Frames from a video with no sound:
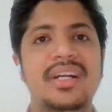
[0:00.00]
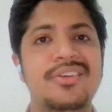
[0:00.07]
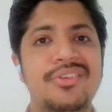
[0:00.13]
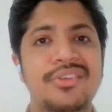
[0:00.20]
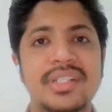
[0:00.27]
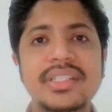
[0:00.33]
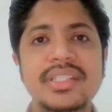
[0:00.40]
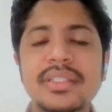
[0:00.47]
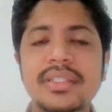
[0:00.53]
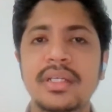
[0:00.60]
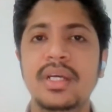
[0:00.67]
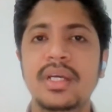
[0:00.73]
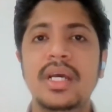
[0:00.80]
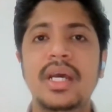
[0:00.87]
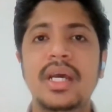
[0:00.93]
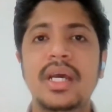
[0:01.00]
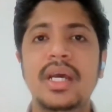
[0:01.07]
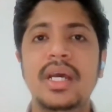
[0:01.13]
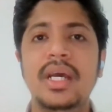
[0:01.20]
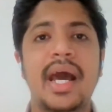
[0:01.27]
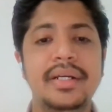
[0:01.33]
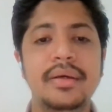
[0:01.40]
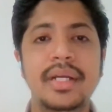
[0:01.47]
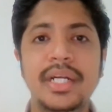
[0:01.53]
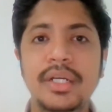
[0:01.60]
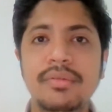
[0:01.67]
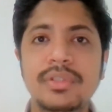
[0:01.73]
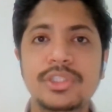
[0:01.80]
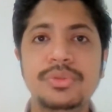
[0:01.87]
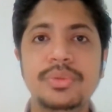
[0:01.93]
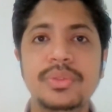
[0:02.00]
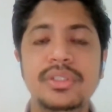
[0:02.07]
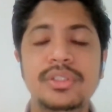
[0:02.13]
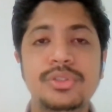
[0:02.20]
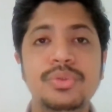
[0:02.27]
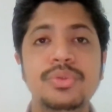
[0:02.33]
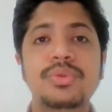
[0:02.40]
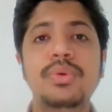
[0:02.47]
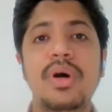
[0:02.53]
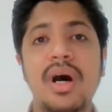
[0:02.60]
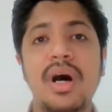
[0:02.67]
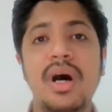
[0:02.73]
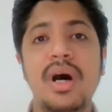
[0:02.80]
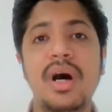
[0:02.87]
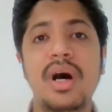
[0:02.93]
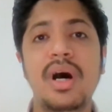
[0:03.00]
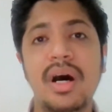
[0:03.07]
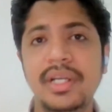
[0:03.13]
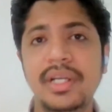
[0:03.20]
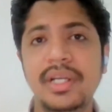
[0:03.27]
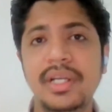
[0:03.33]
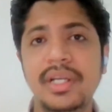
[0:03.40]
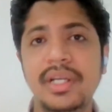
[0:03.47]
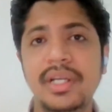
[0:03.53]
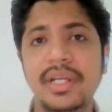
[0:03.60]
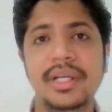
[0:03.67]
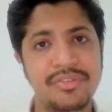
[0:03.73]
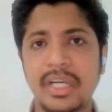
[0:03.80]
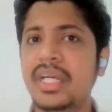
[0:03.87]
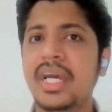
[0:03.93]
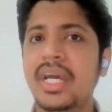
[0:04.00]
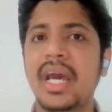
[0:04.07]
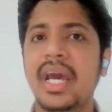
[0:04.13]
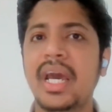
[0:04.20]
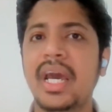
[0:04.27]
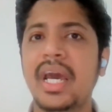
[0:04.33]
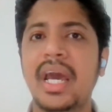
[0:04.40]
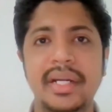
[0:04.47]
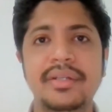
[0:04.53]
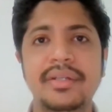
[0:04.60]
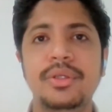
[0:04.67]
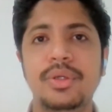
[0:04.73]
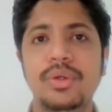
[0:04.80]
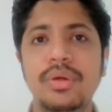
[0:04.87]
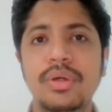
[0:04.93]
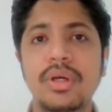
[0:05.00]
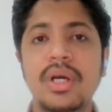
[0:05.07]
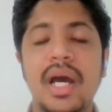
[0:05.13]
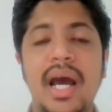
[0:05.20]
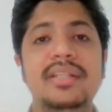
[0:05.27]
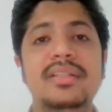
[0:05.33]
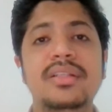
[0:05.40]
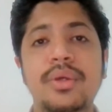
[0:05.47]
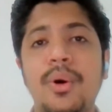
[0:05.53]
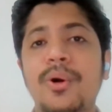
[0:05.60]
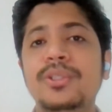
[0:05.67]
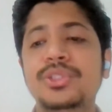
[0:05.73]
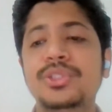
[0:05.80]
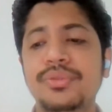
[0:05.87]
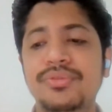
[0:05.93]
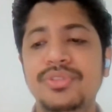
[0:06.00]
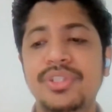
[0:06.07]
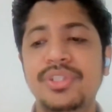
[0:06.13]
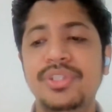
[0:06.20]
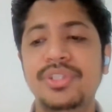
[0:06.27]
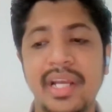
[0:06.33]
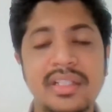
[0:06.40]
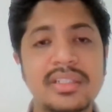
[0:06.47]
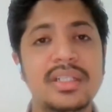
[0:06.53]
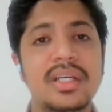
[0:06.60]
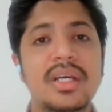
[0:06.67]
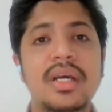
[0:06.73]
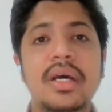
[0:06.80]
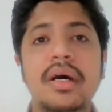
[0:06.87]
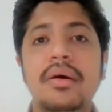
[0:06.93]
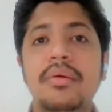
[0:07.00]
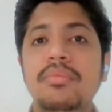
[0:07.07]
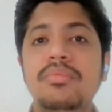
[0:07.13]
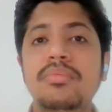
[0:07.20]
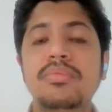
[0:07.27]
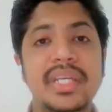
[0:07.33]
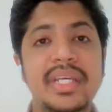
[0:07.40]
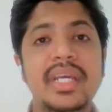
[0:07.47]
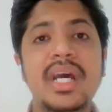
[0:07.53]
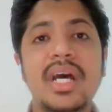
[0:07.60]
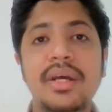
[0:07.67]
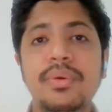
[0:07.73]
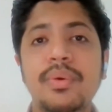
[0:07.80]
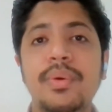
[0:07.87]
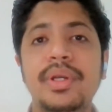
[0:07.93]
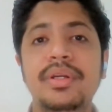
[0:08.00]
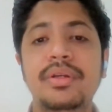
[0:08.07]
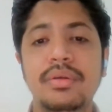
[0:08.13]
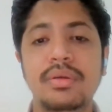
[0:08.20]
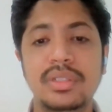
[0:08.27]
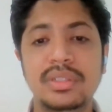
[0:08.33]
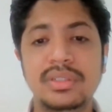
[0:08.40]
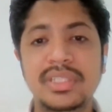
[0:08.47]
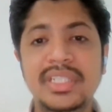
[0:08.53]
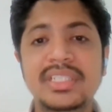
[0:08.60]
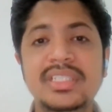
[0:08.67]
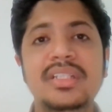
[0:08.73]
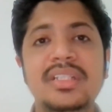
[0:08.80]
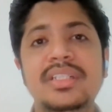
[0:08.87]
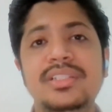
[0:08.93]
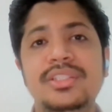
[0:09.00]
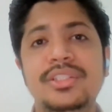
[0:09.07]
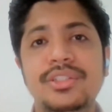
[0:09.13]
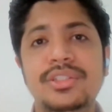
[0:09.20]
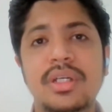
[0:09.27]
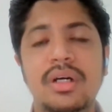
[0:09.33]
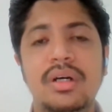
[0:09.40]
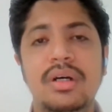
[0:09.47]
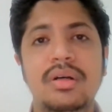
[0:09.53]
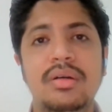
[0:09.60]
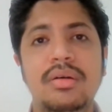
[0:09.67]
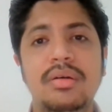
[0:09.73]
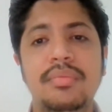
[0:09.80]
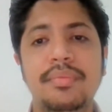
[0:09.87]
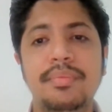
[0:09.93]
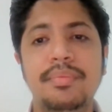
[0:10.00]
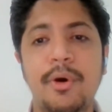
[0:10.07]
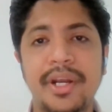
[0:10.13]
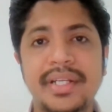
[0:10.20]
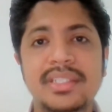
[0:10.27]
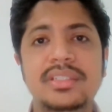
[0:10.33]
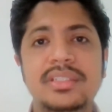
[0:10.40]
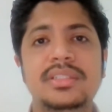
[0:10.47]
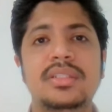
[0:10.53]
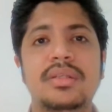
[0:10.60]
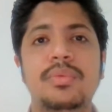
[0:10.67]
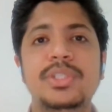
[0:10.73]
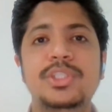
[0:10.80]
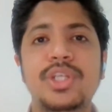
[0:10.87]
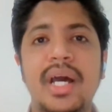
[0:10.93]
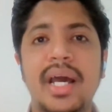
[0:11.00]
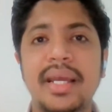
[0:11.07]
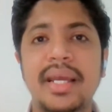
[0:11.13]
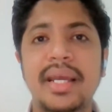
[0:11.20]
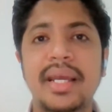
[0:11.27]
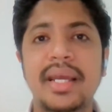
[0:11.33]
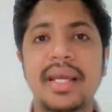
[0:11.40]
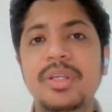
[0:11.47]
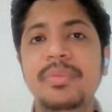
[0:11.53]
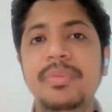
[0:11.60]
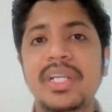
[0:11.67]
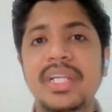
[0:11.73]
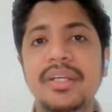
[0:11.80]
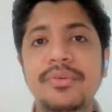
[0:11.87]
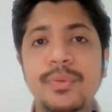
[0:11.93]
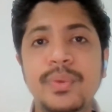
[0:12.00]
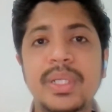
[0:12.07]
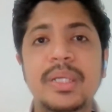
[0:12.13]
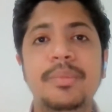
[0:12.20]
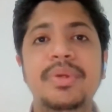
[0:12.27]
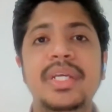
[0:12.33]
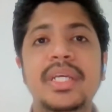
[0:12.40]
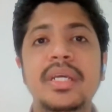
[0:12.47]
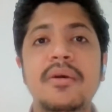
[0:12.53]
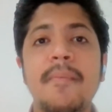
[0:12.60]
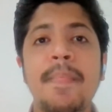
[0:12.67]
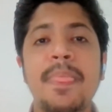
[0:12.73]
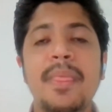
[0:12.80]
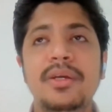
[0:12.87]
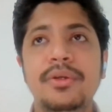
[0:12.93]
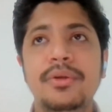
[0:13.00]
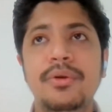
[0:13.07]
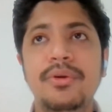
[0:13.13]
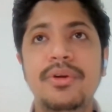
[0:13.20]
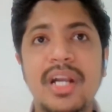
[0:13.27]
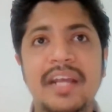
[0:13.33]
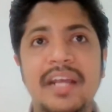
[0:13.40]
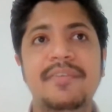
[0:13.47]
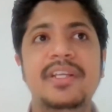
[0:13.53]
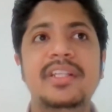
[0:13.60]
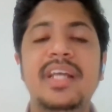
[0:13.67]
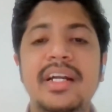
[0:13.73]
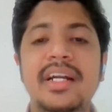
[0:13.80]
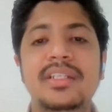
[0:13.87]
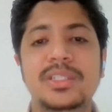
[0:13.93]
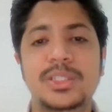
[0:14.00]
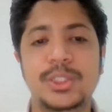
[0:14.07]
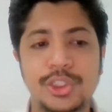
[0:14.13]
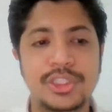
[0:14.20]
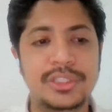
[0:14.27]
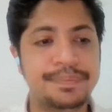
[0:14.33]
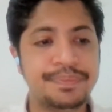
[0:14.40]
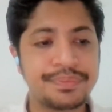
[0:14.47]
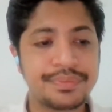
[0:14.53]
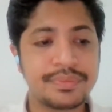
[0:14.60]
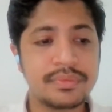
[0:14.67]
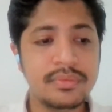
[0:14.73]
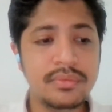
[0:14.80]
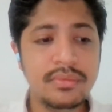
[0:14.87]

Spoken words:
health at risk, and the individuals who are willing to give money and at the cost of their health, they are going to these are the decision points which I firmly believe will be driving that decision.